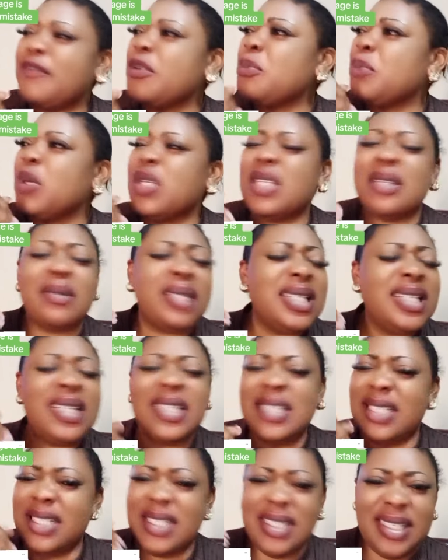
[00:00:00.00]
everybody,
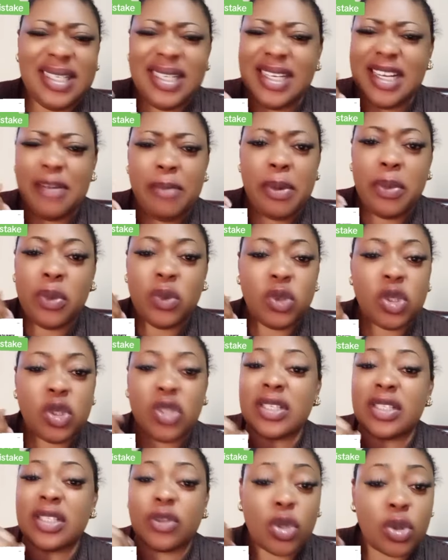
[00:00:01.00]
people
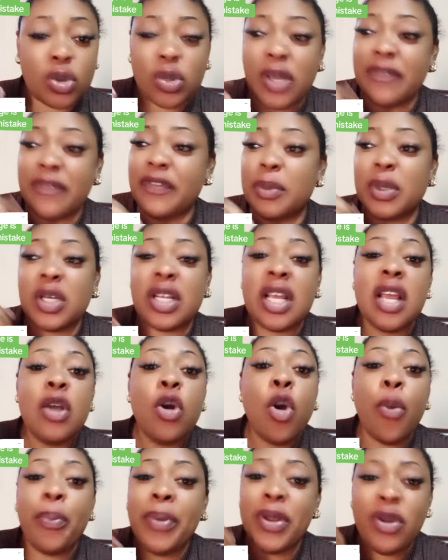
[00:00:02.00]
just talk to everybody,
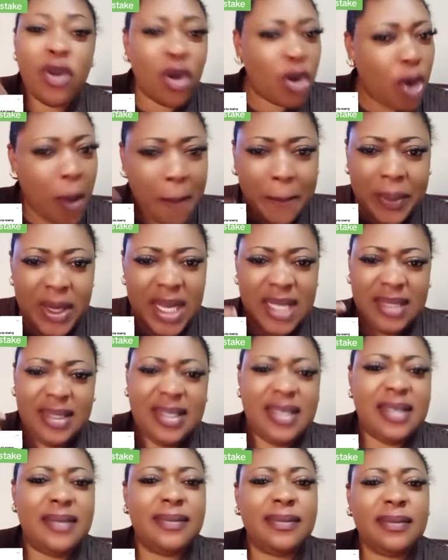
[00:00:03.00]
opinion come
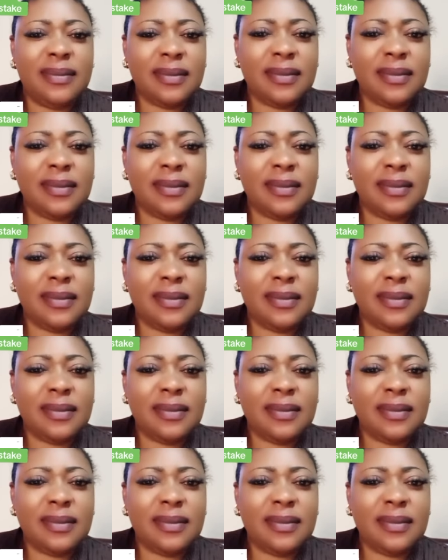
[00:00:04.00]
plenty.